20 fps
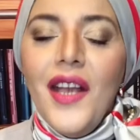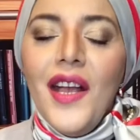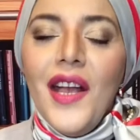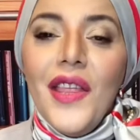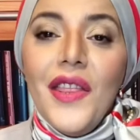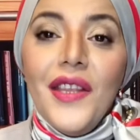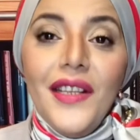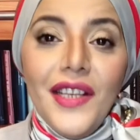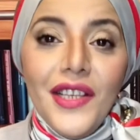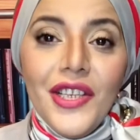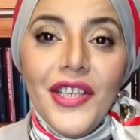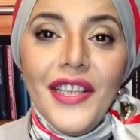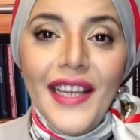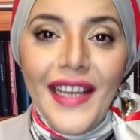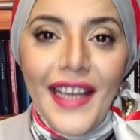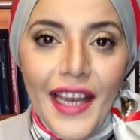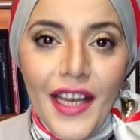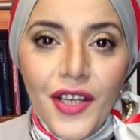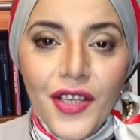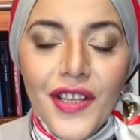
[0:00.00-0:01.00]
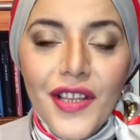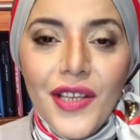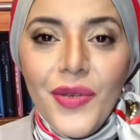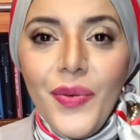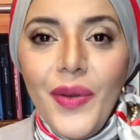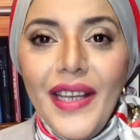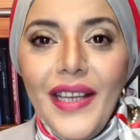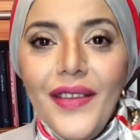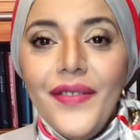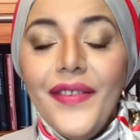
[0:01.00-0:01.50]
The digital age that
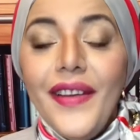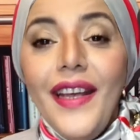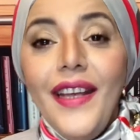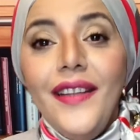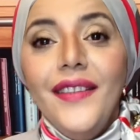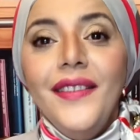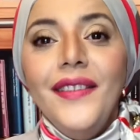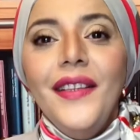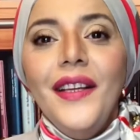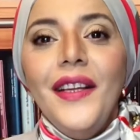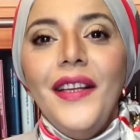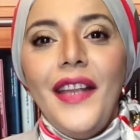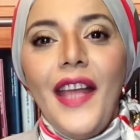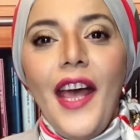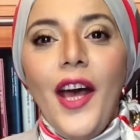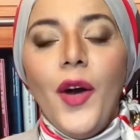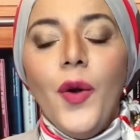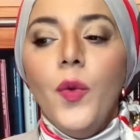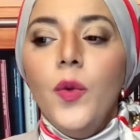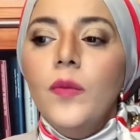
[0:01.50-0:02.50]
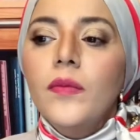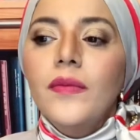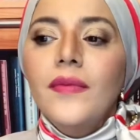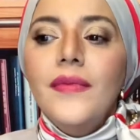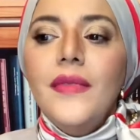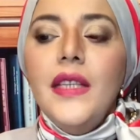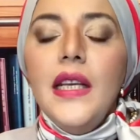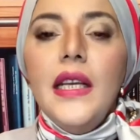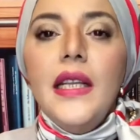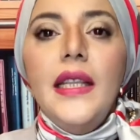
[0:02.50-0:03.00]
we live in now
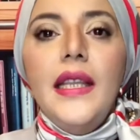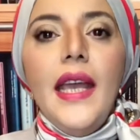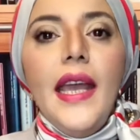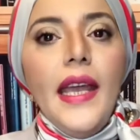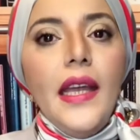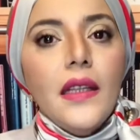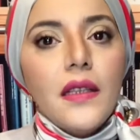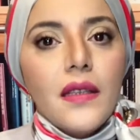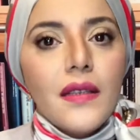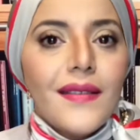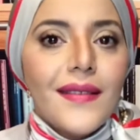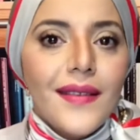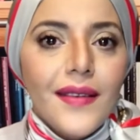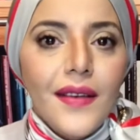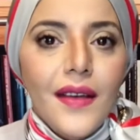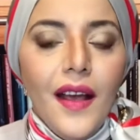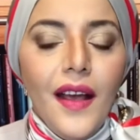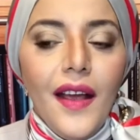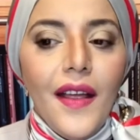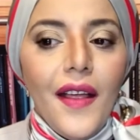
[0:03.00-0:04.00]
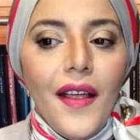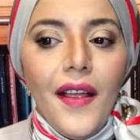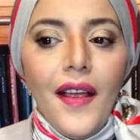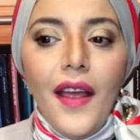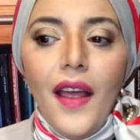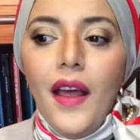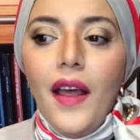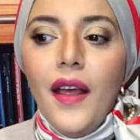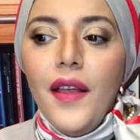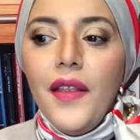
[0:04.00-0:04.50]
dictates
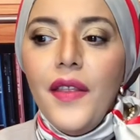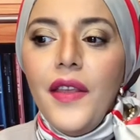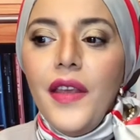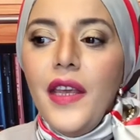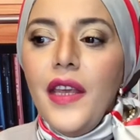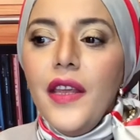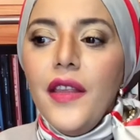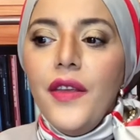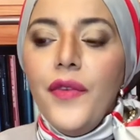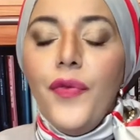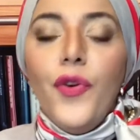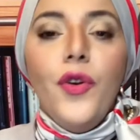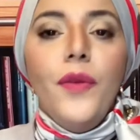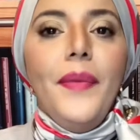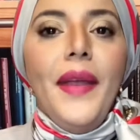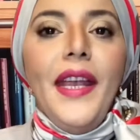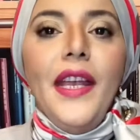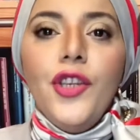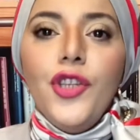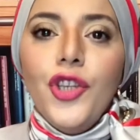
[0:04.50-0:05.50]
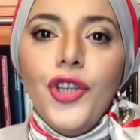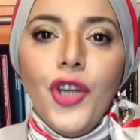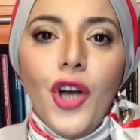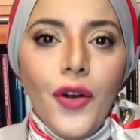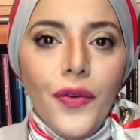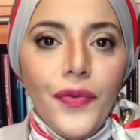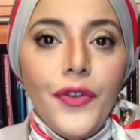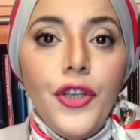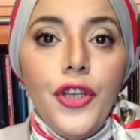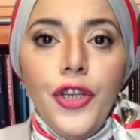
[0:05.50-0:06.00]
the formation
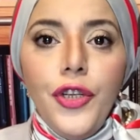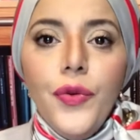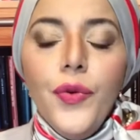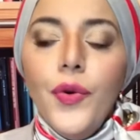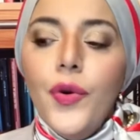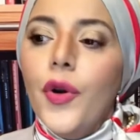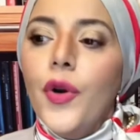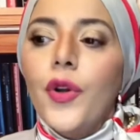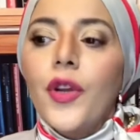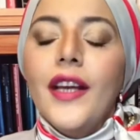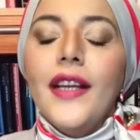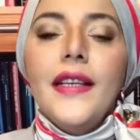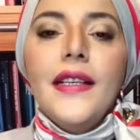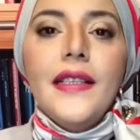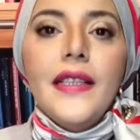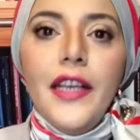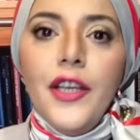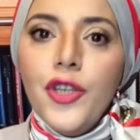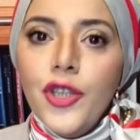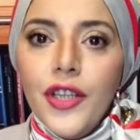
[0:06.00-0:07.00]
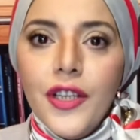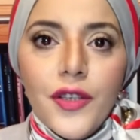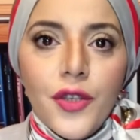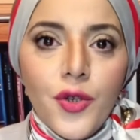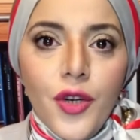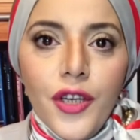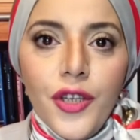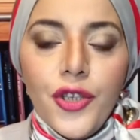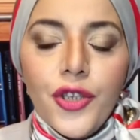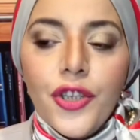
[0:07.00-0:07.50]
of new organizational
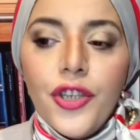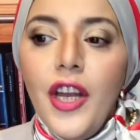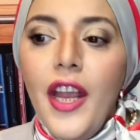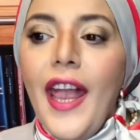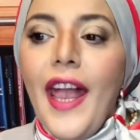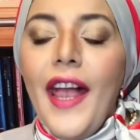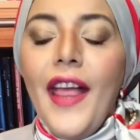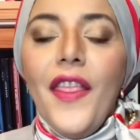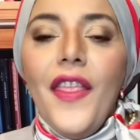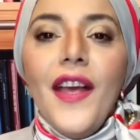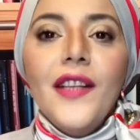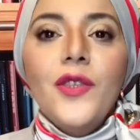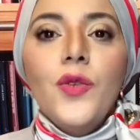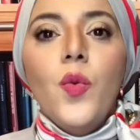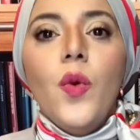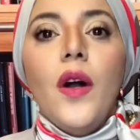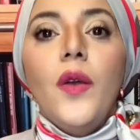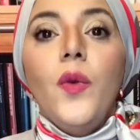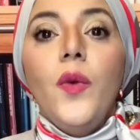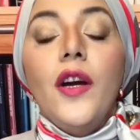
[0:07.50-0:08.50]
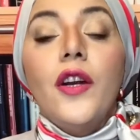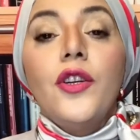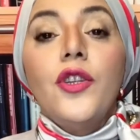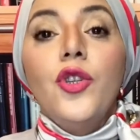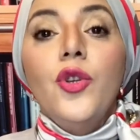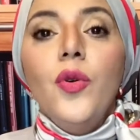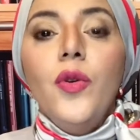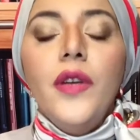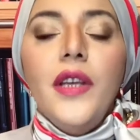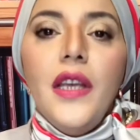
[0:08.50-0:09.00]
structure, and that's why we are
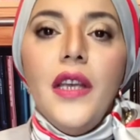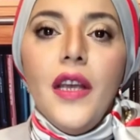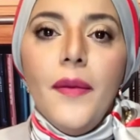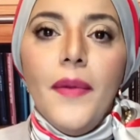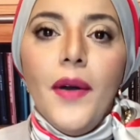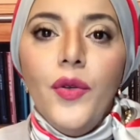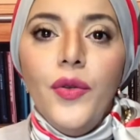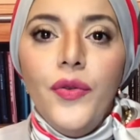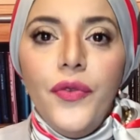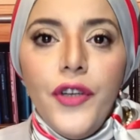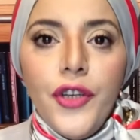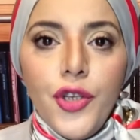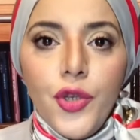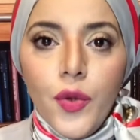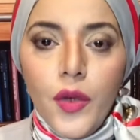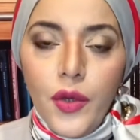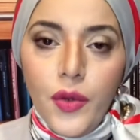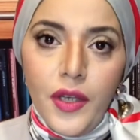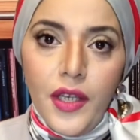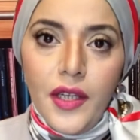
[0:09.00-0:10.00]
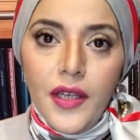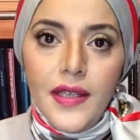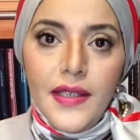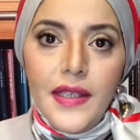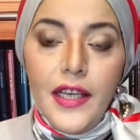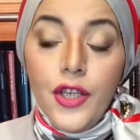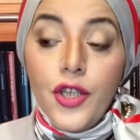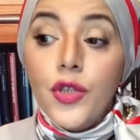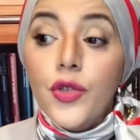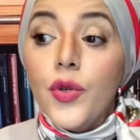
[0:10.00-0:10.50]
talking about virtual
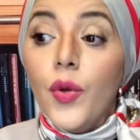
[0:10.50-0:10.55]
organizations.